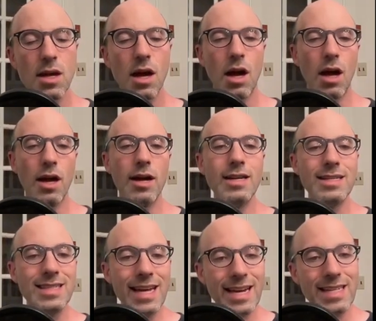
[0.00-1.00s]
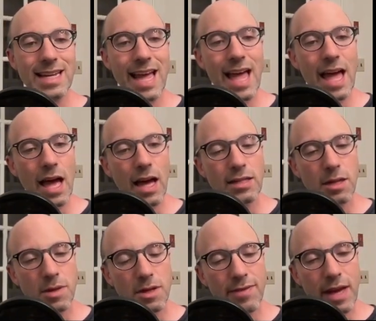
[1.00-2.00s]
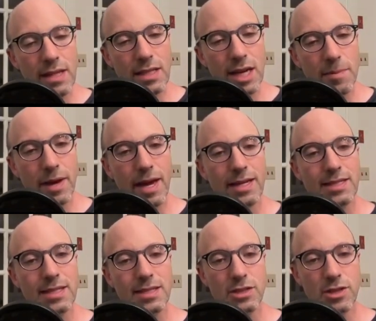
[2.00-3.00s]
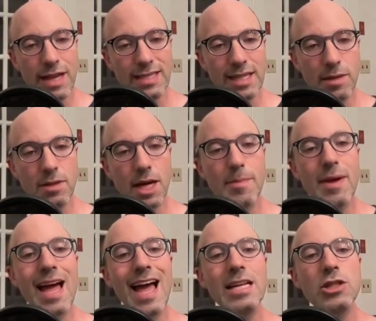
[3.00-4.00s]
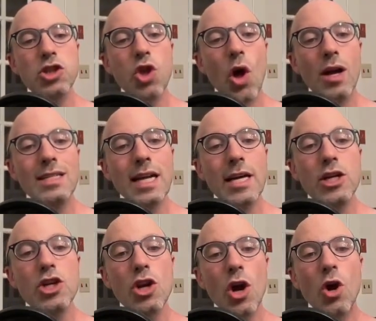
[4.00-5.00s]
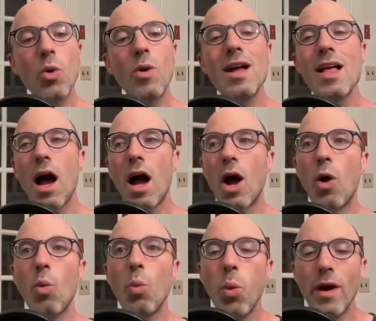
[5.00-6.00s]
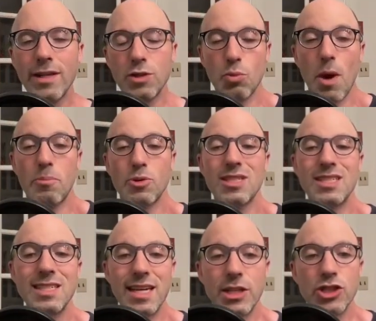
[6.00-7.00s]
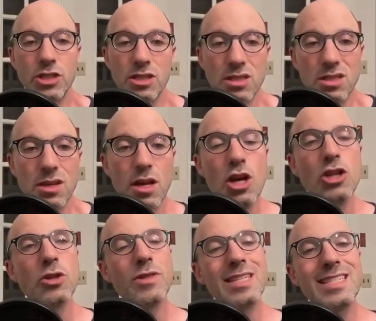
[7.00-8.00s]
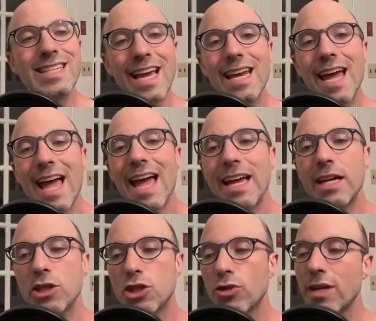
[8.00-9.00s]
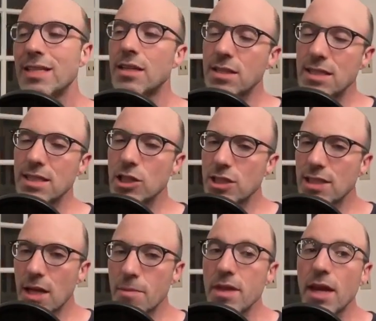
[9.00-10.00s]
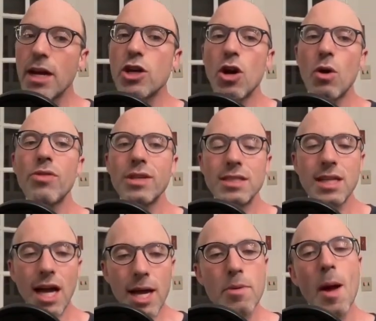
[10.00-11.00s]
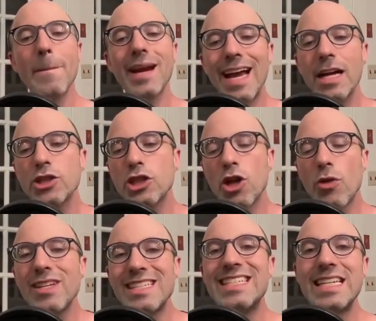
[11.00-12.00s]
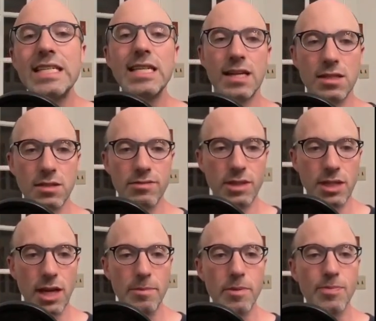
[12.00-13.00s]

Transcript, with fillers: uh, takes a, a, something of any type A to, to, that same type, as long as I know uh, what its representation is. So this data A constraint doesn't just tell me that I know the type, but I actually know the details of the type.